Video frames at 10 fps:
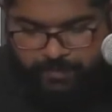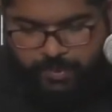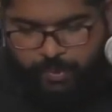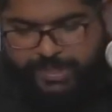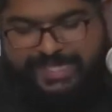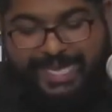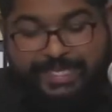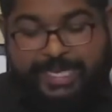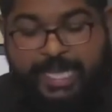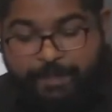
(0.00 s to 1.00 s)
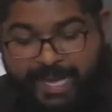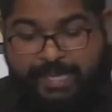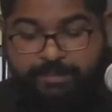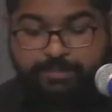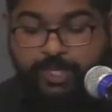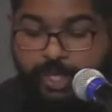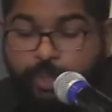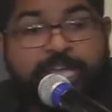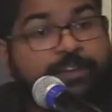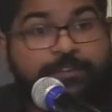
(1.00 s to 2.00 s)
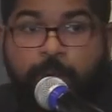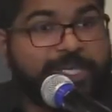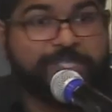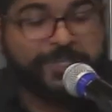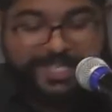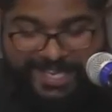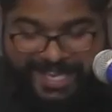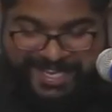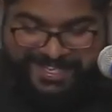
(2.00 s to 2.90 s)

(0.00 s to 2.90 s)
We start the day by not looking forward to the day,